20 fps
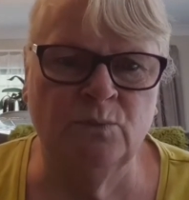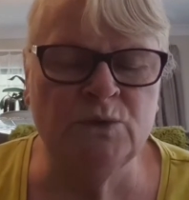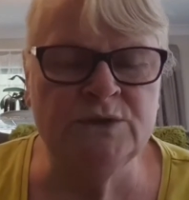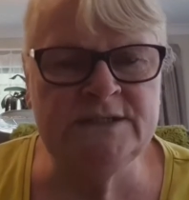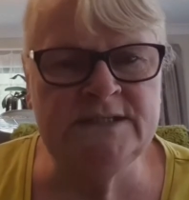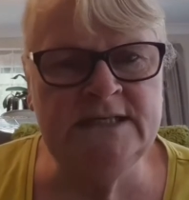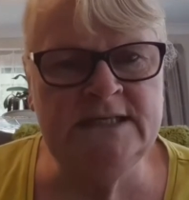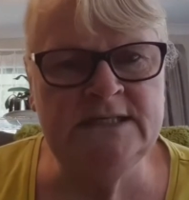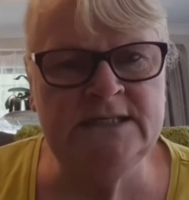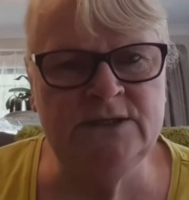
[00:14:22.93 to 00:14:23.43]

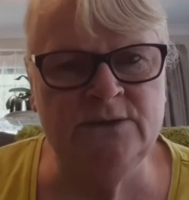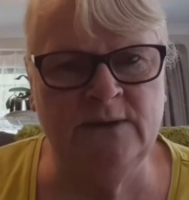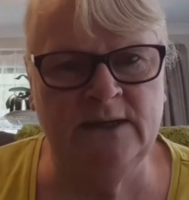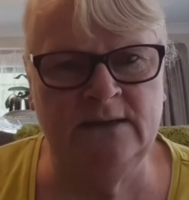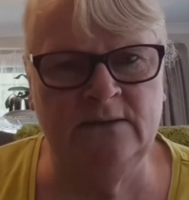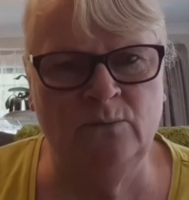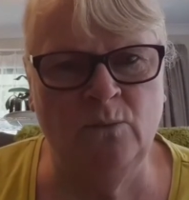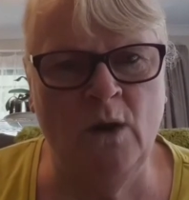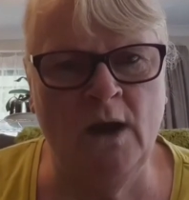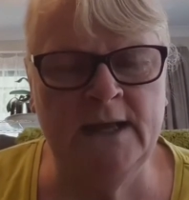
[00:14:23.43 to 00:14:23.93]
What's he
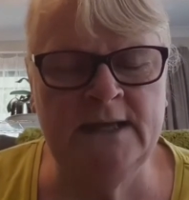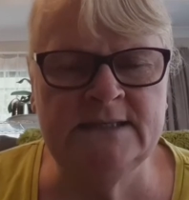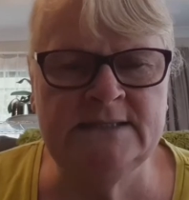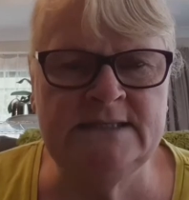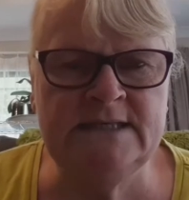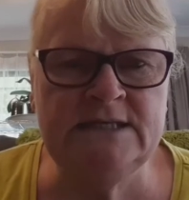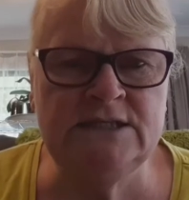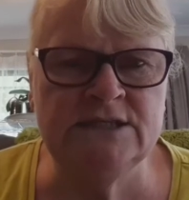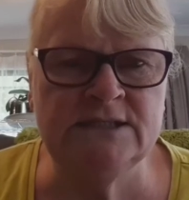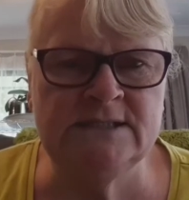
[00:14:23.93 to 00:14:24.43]
doing? Why
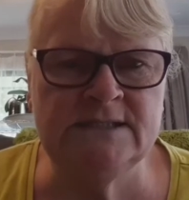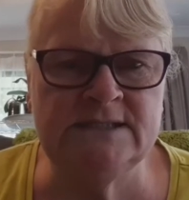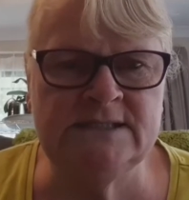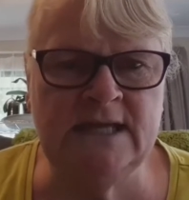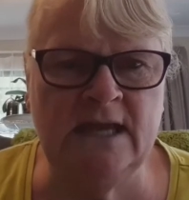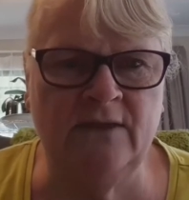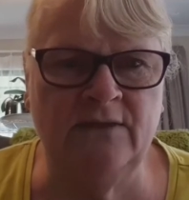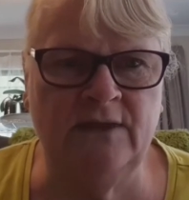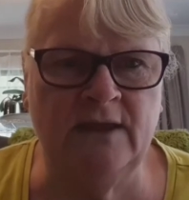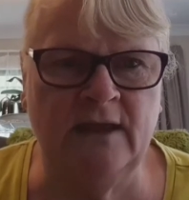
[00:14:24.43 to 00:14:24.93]
is he just
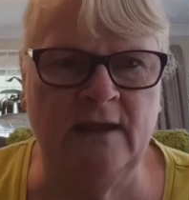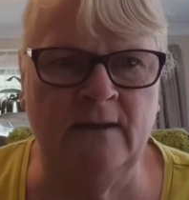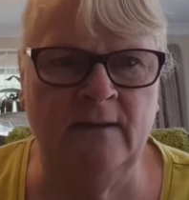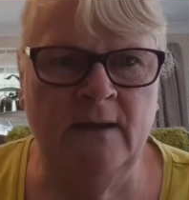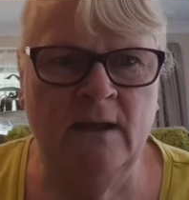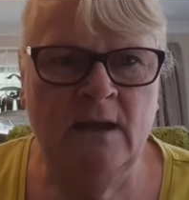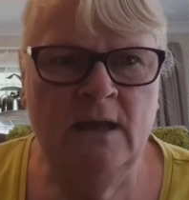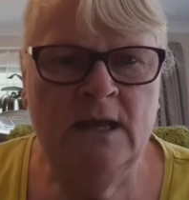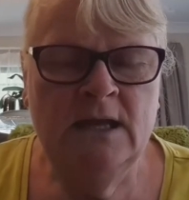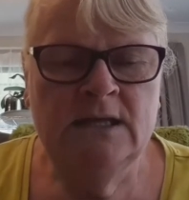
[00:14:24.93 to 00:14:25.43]
sat
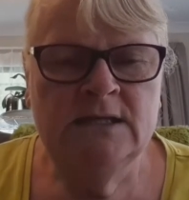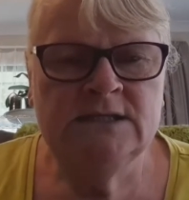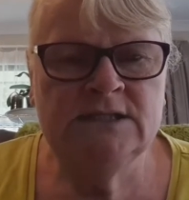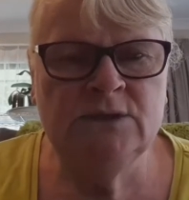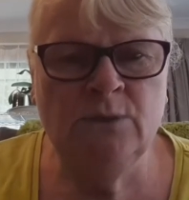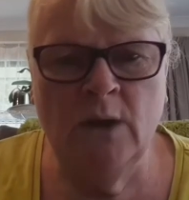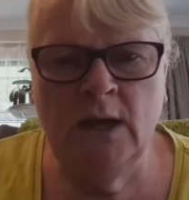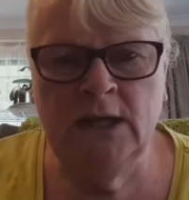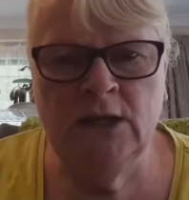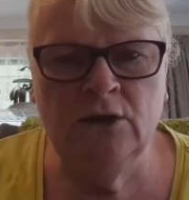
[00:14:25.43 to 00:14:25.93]
there?
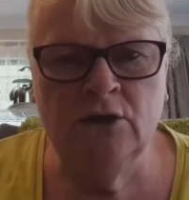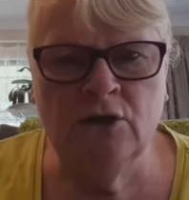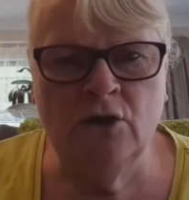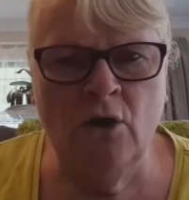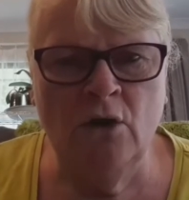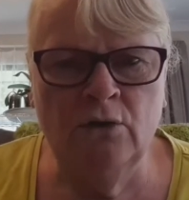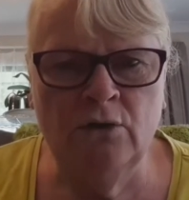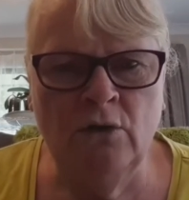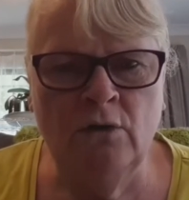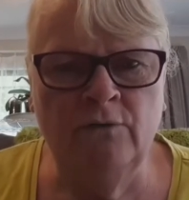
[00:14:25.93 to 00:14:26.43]
So I
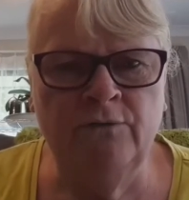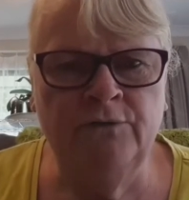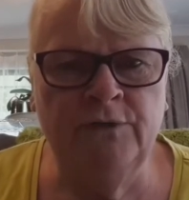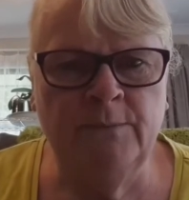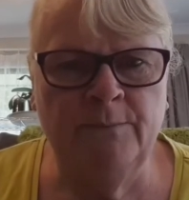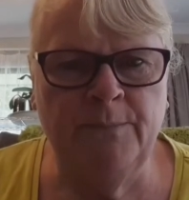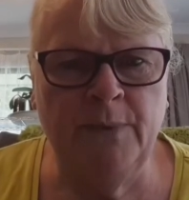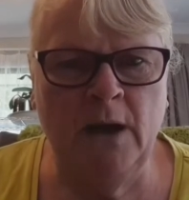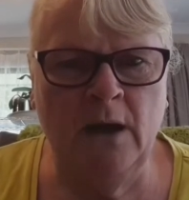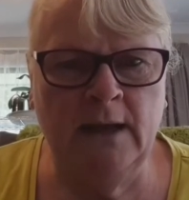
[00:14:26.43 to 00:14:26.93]
got off
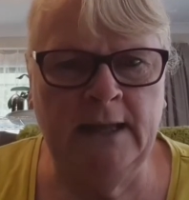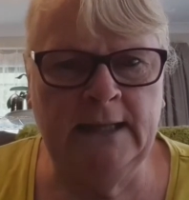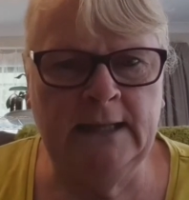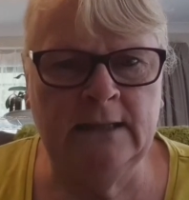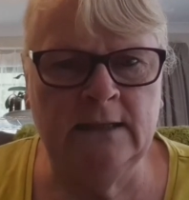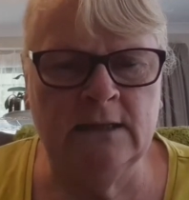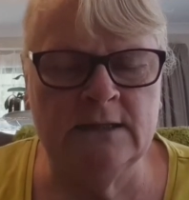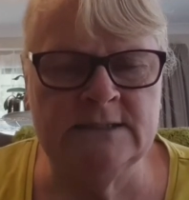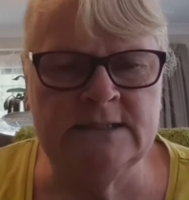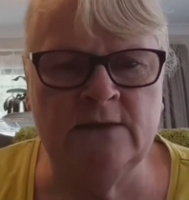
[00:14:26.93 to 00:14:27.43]
the
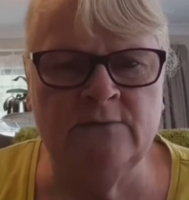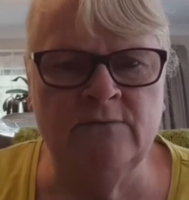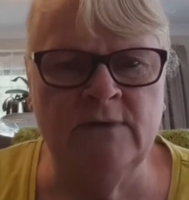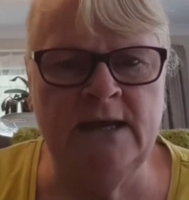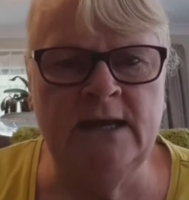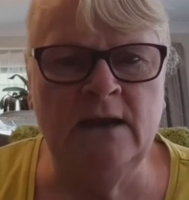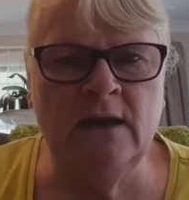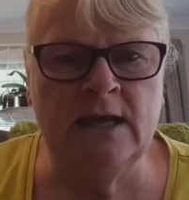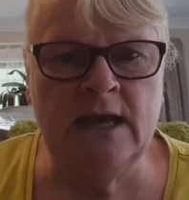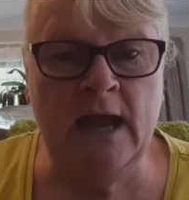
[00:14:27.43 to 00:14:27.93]
bike because I
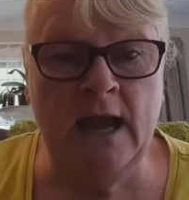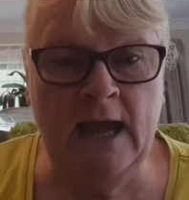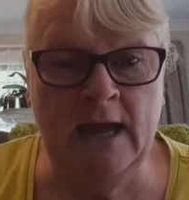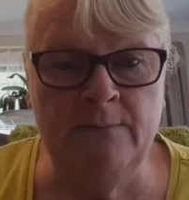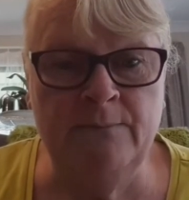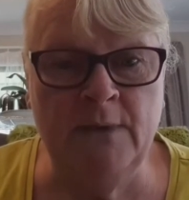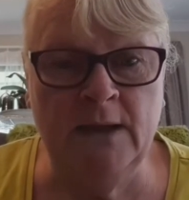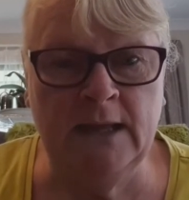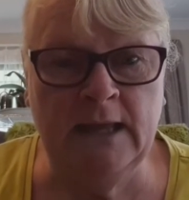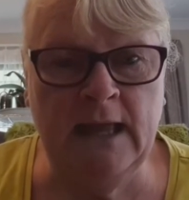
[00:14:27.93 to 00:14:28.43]
realized I
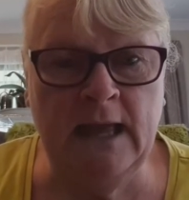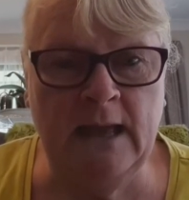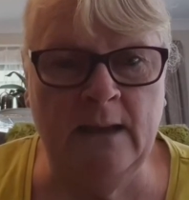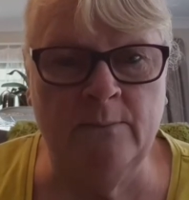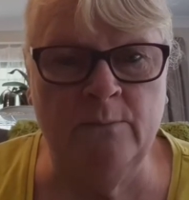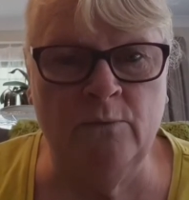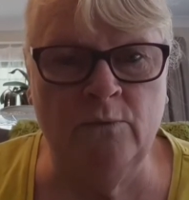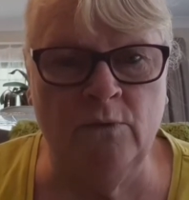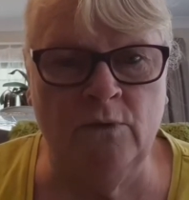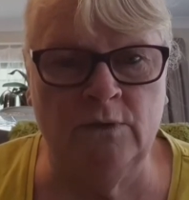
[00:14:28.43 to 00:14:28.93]
had my
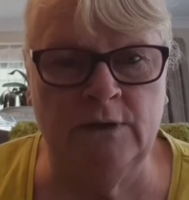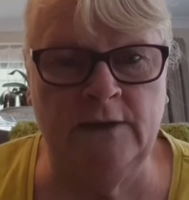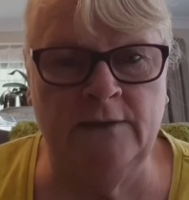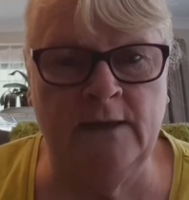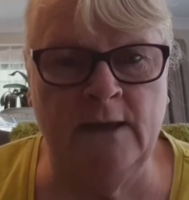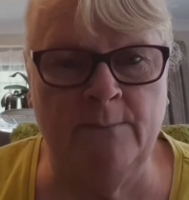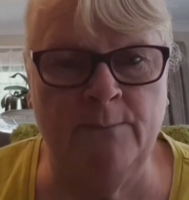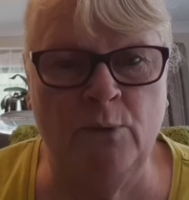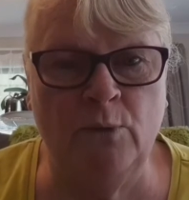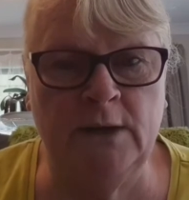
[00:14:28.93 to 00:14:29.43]
camera on
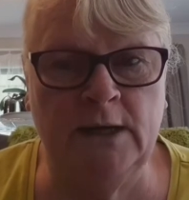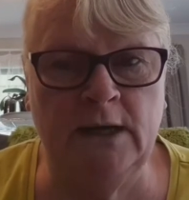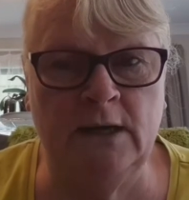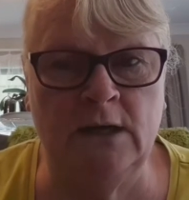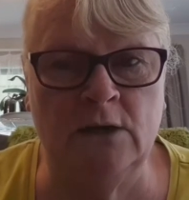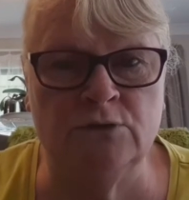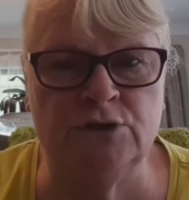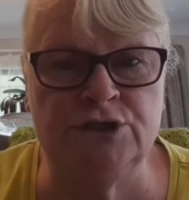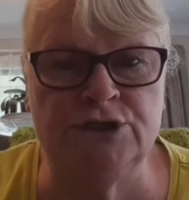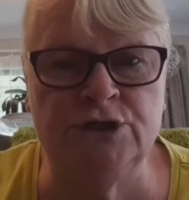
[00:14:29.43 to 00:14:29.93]
at that point
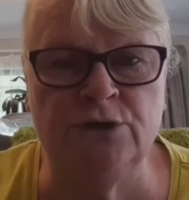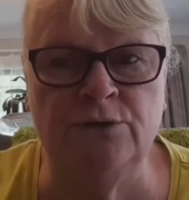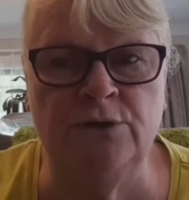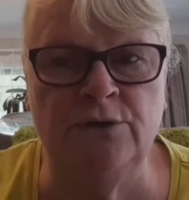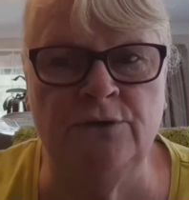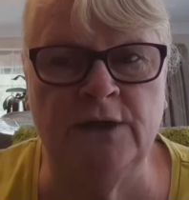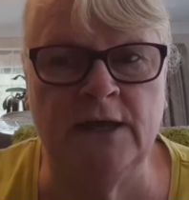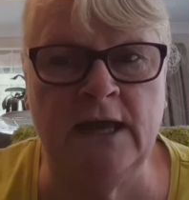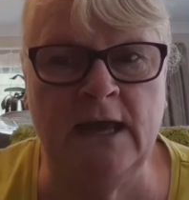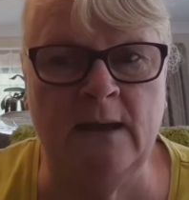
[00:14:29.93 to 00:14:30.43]
and I'll show
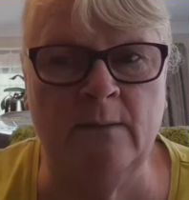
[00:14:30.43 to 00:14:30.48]
you the